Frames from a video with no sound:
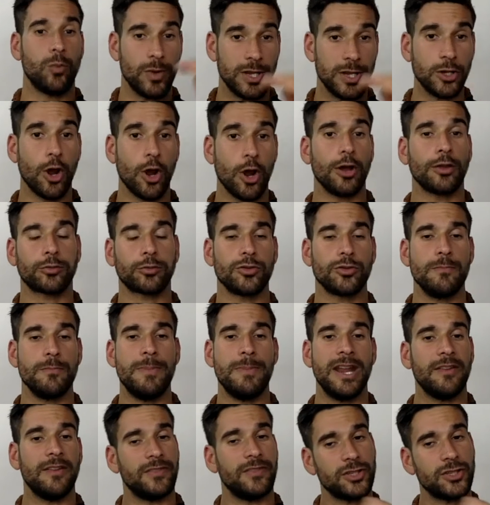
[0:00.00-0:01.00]
When we go through the
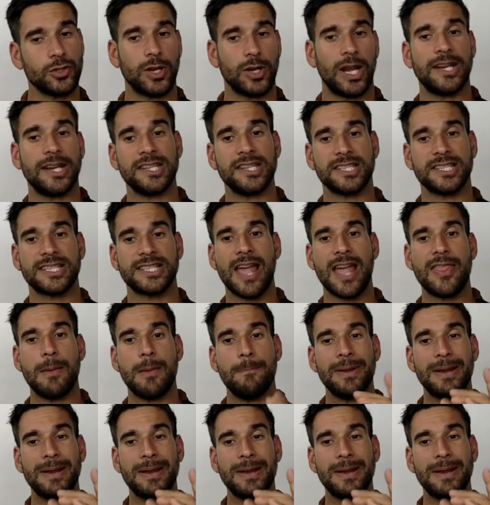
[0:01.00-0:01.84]
benefits, you'll understand that.